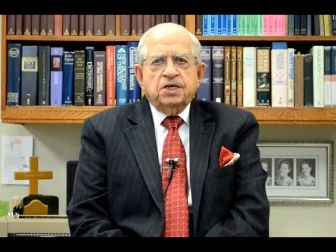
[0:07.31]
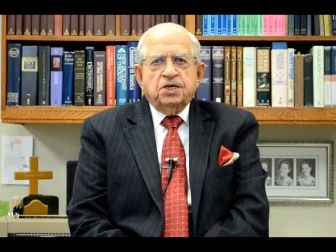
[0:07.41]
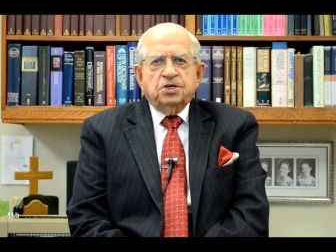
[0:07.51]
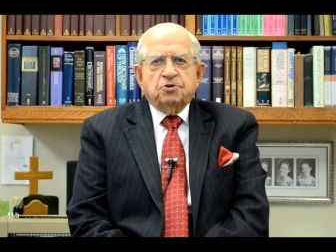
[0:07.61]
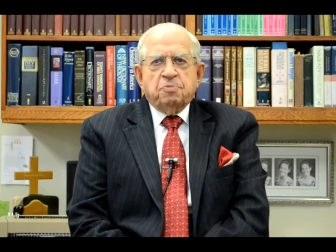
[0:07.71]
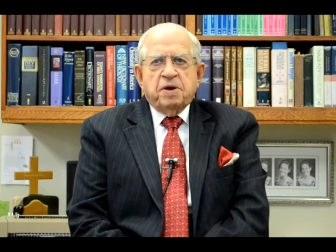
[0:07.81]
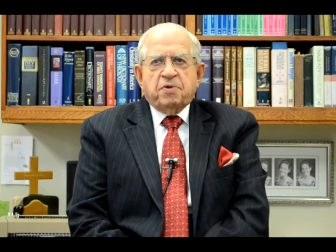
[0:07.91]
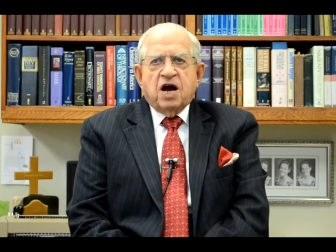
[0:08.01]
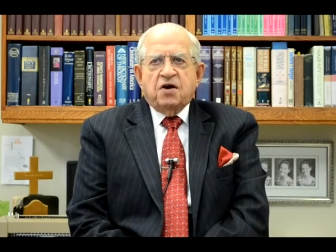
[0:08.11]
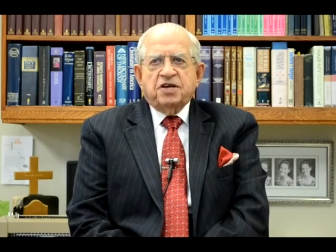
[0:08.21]
You remember
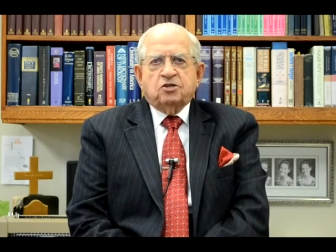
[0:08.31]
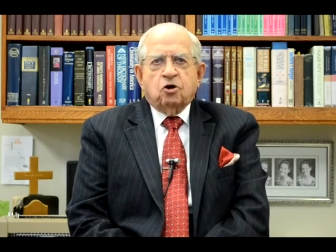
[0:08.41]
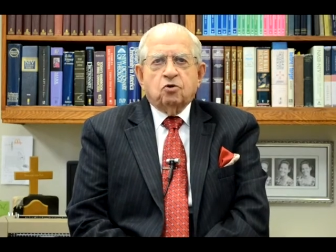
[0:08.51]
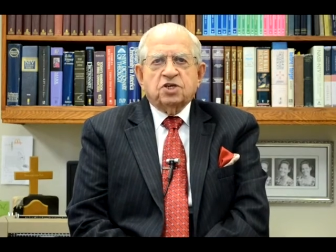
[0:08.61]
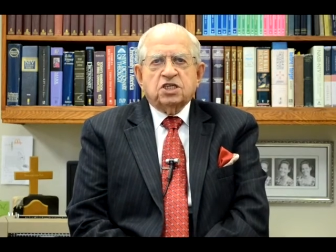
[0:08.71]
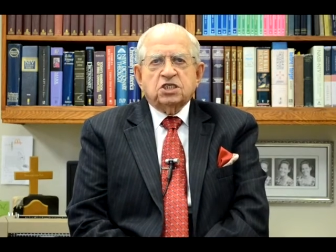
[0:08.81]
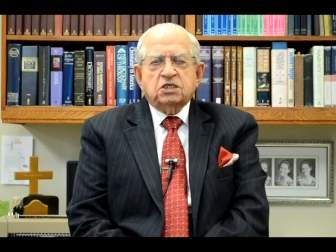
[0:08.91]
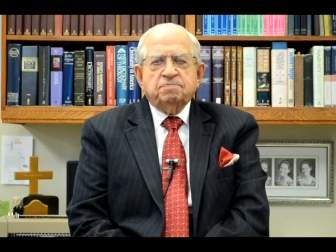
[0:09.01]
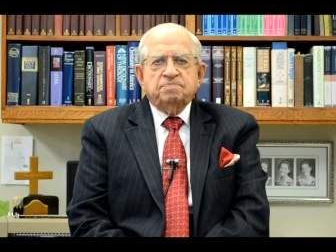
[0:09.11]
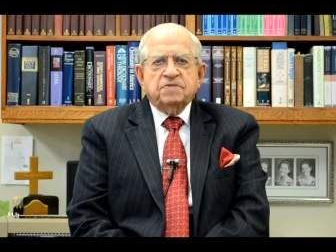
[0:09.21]
how he told
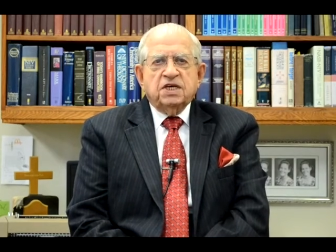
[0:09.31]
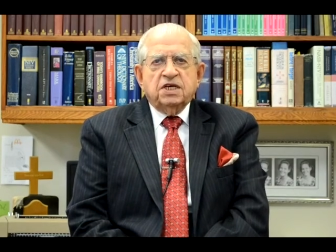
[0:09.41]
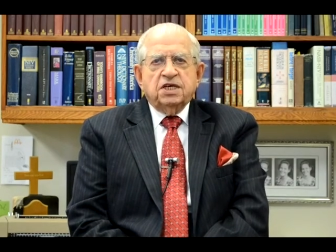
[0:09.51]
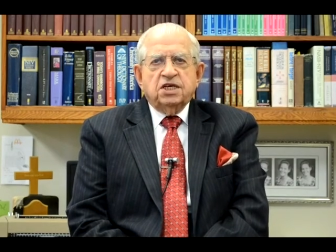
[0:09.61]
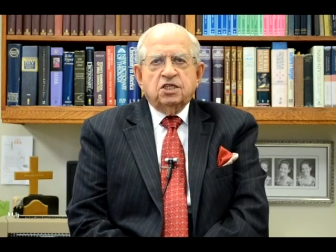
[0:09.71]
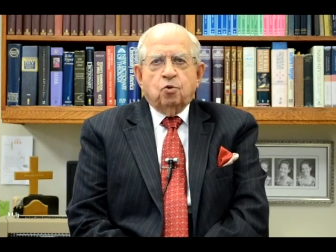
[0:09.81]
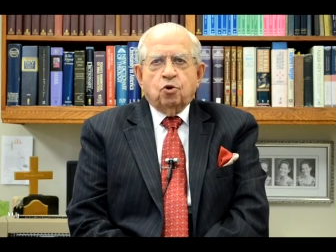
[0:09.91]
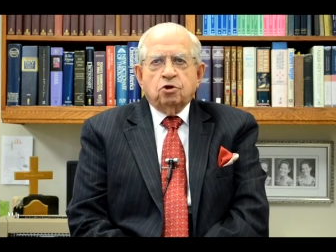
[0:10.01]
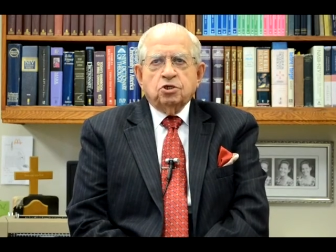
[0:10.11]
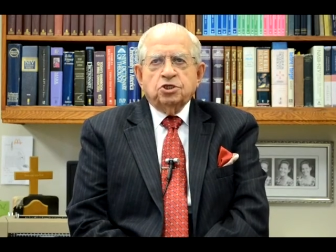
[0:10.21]
us, "In the
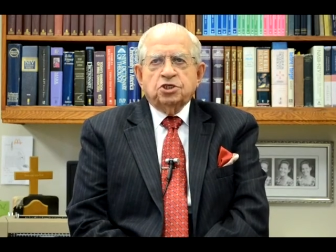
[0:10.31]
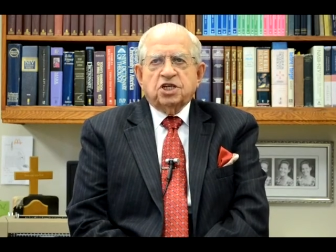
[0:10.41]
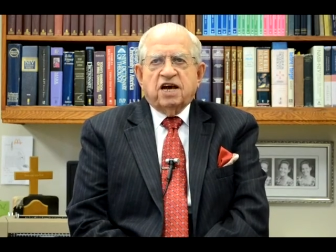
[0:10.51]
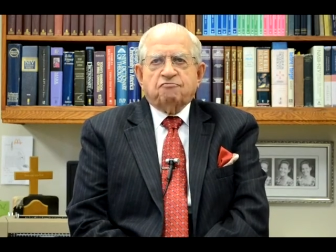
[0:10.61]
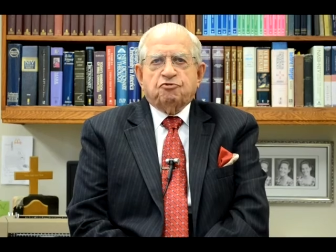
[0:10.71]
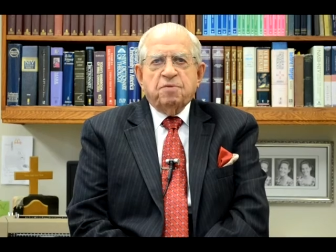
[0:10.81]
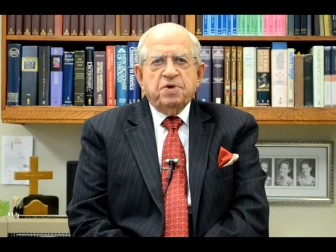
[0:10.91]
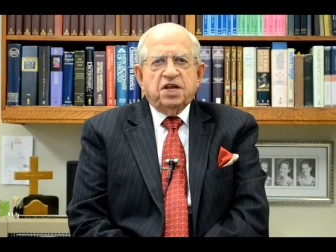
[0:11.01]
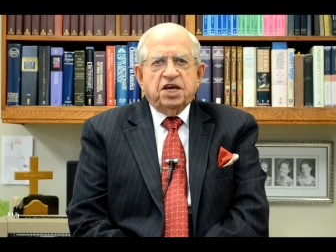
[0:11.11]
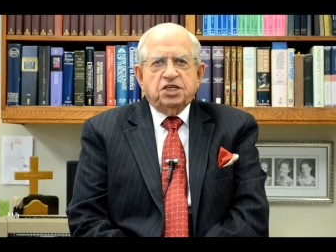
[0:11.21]
world you shall have
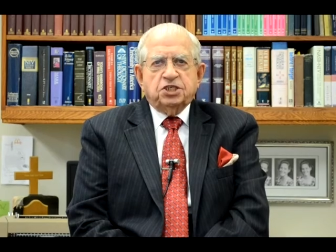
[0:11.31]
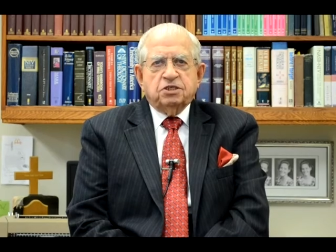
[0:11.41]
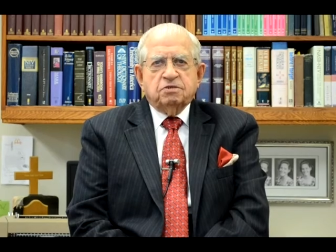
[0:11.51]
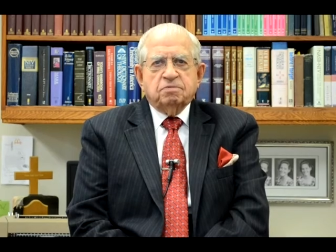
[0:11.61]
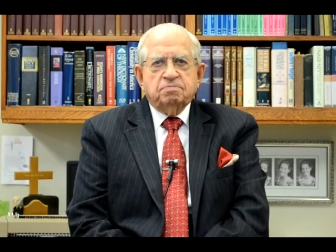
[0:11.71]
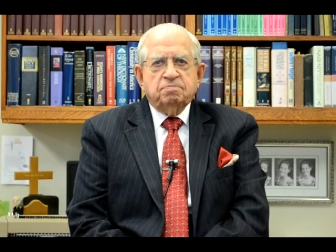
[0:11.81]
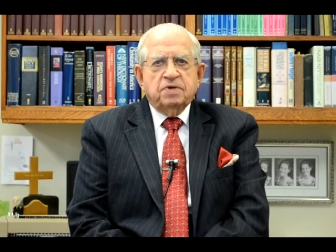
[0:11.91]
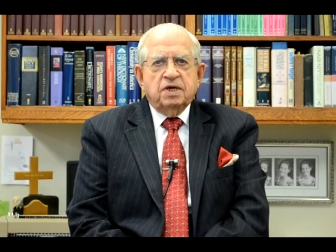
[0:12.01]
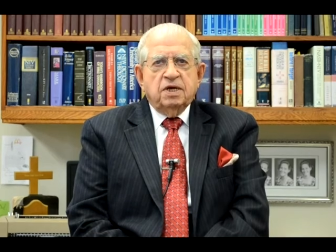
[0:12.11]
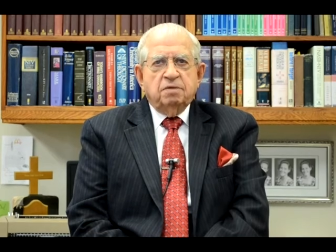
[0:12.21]
tribulation,
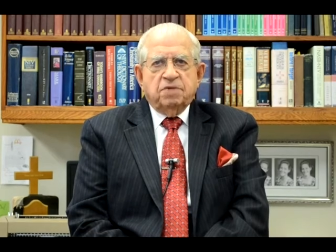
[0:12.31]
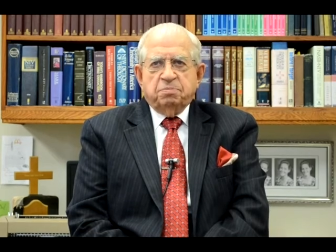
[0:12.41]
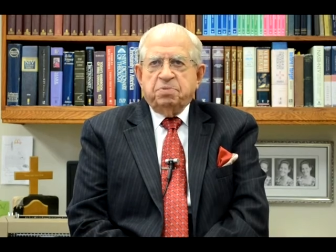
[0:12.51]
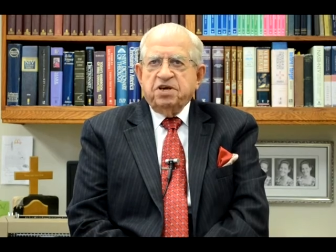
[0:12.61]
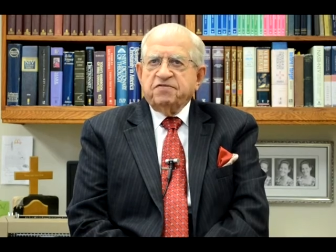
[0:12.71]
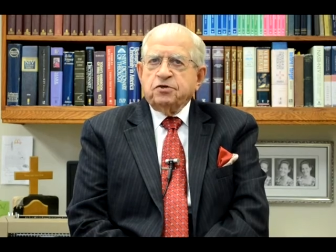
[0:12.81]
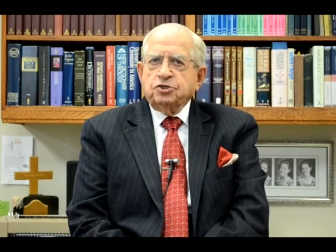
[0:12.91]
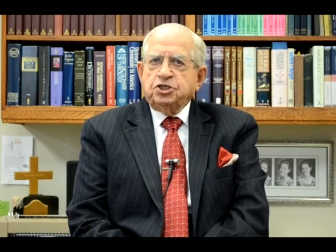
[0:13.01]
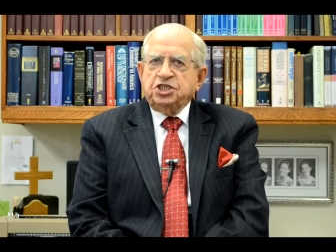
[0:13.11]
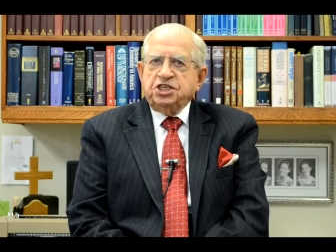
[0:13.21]
but be of
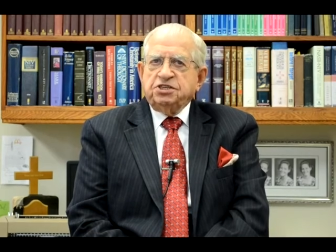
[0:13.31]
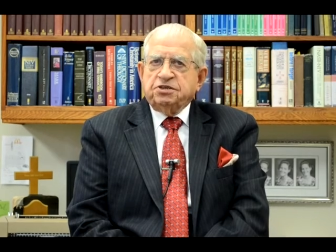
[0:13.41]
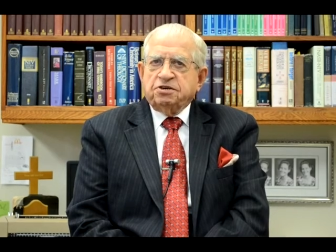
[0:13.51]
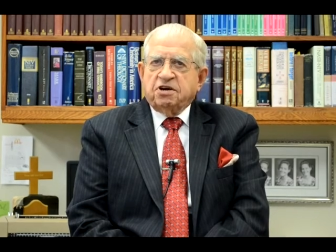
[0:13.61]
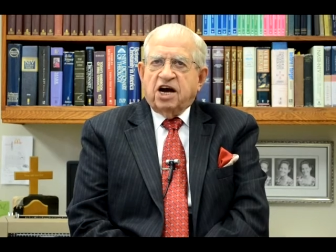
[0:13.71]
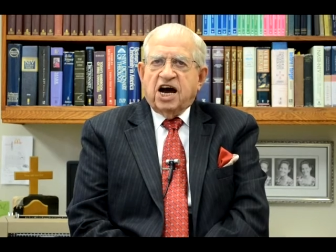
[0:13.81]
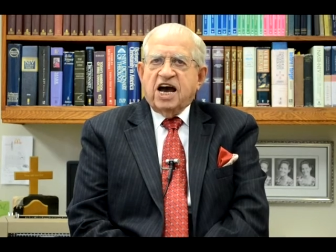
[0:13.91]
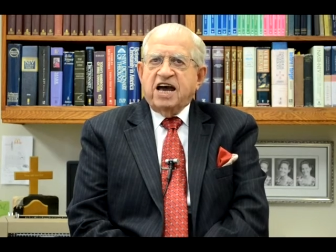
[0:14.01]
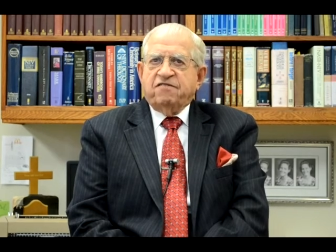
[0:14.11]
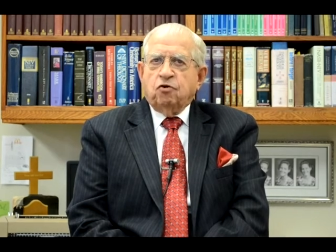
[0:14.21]
good cheer,
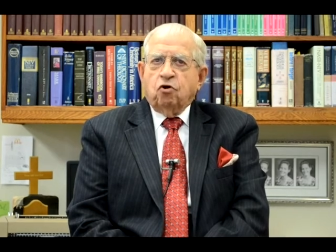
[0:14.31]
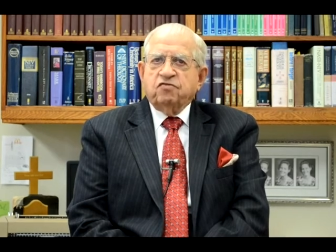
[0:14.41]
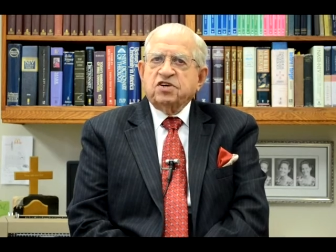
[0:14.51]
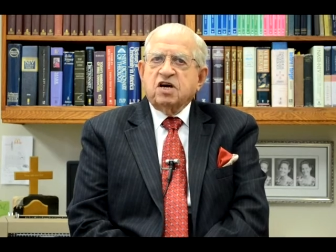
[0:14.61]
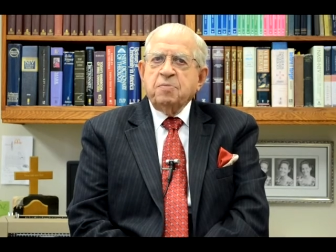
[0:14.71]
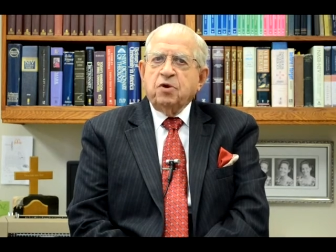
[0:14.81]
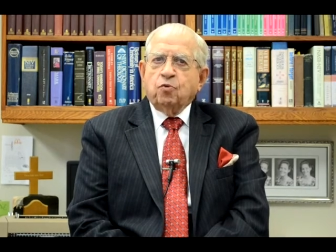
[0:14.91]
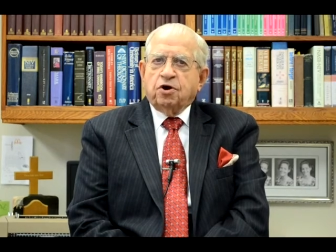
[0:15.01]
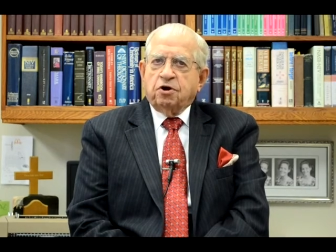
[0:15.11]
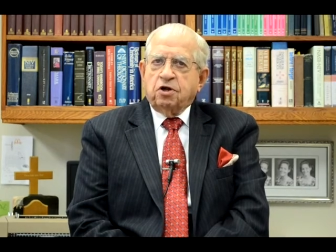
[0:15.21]
I have overcome the
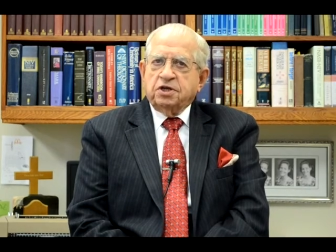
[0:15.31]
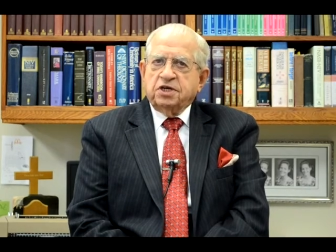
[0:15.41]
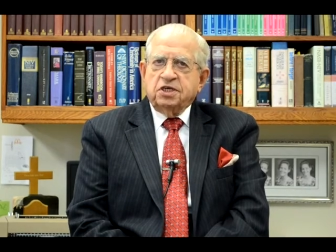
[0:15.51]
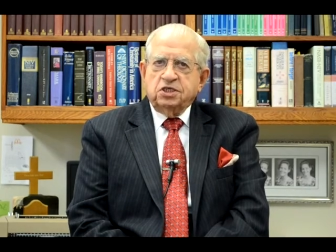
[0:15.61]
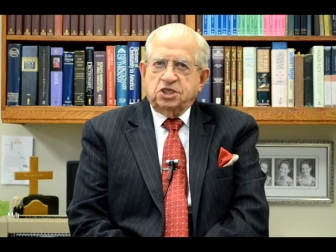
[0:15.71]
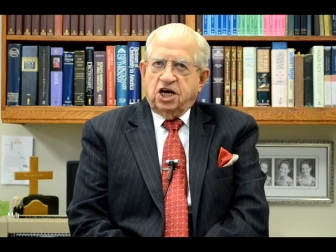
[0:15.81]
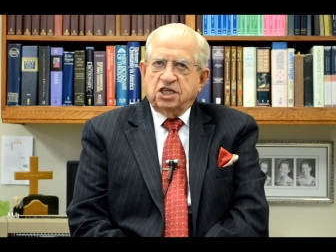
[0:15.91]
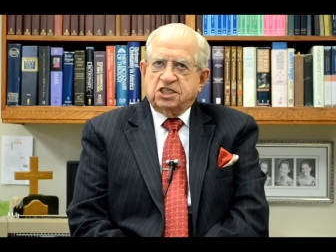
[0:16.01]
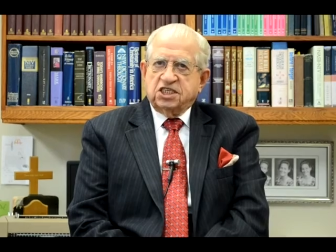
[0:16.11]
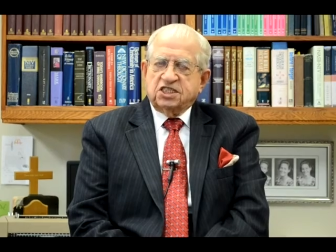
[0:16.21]
world,"
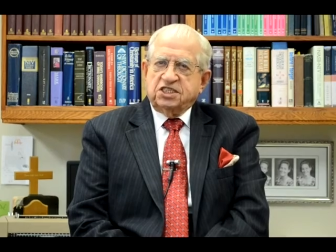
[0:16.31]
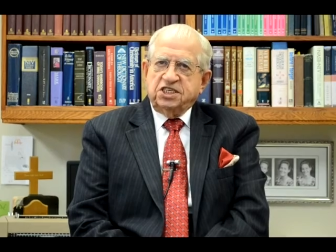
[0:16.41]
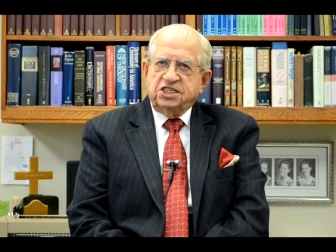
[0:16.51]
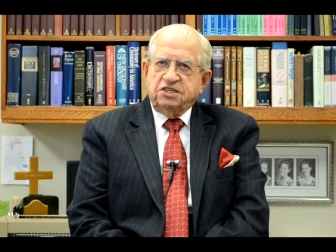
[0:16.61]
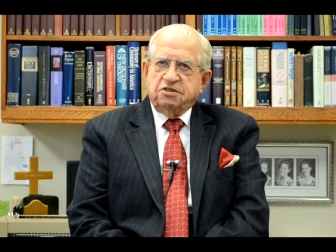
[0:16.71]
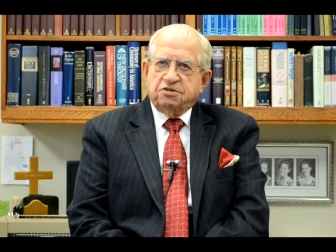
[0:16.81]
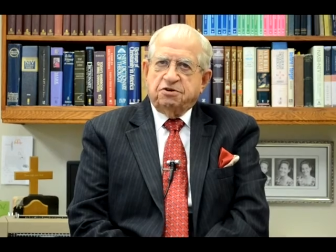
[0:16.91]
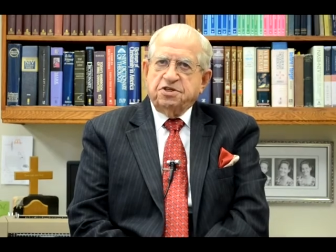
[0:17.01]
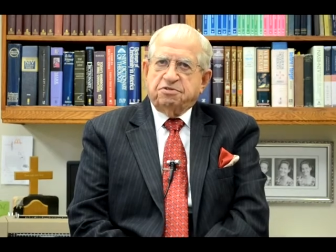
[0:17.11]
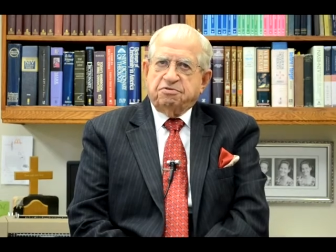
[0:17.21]
John
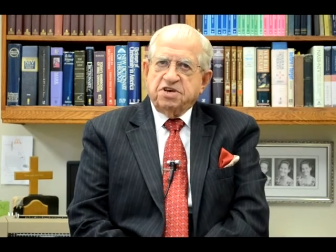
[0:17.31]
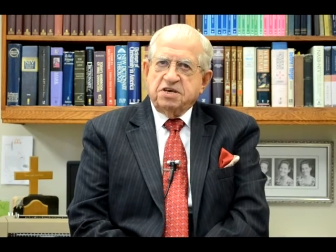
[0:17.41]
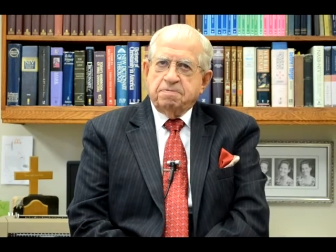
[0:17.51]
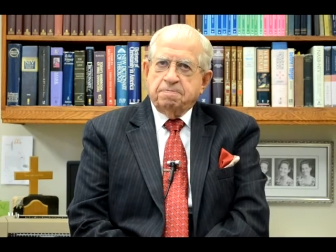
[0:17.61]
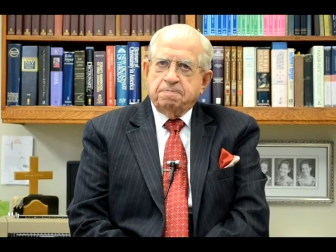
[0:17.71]
16:33.